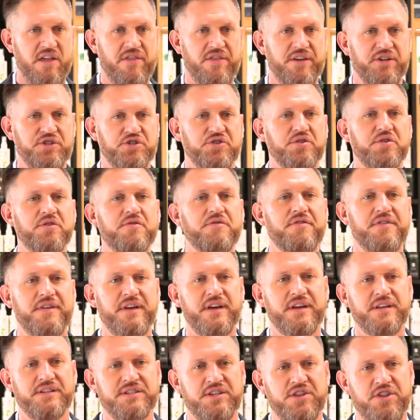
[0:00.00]
The truth
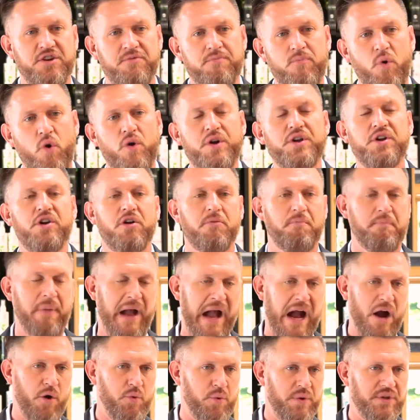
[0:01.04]
is, the more you're
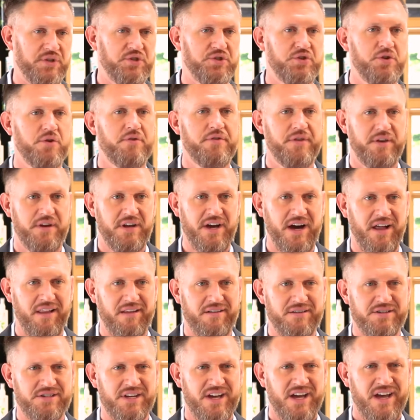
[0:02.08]
empowered with truth and
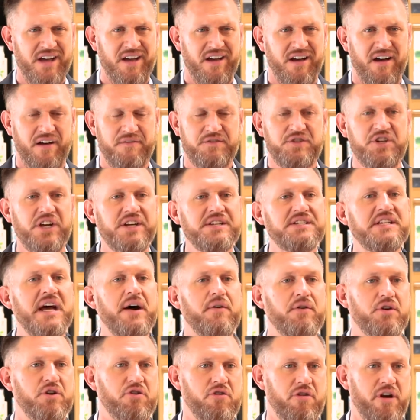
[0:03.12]
knowledge of just
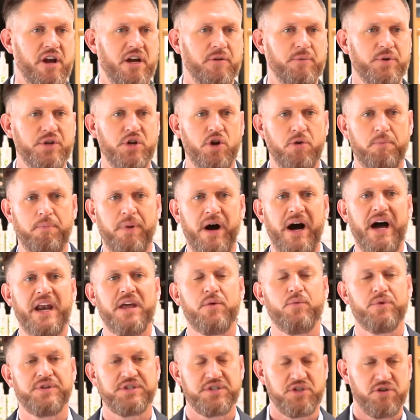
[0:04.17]
how incredible your
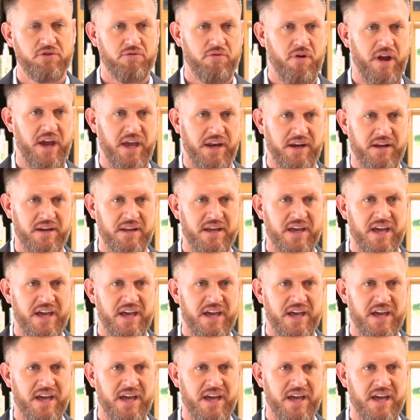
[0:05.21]
body was created